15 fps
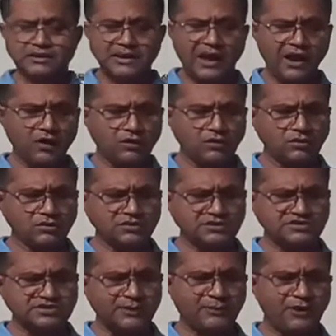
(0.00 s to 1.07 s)
Now
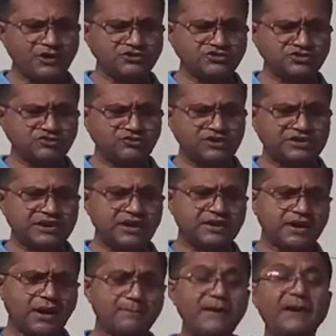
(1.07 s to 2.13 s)
suppose we
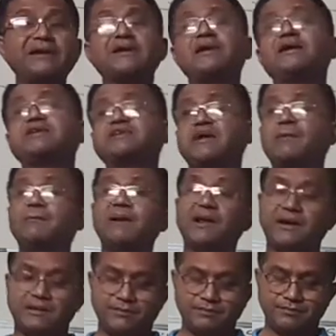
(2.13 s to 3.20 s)
take a metallic
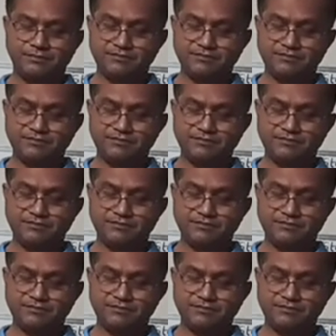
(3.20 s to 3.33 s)
tumbler